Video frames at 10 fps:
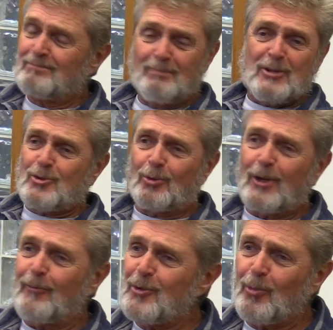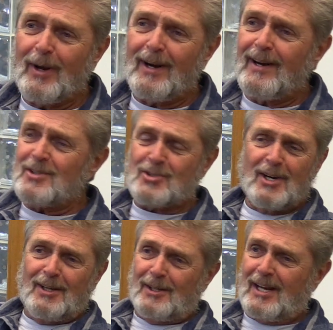Makes no difference what it is.
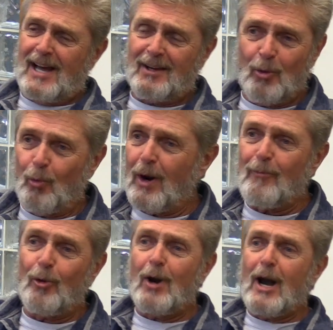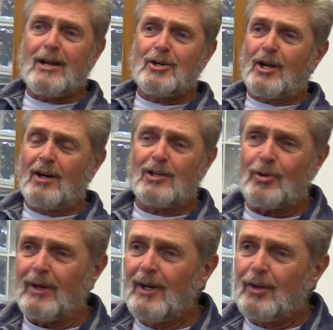Okay, wherever we're at in the
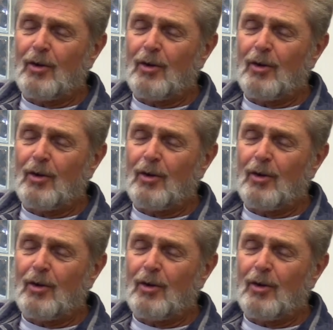country.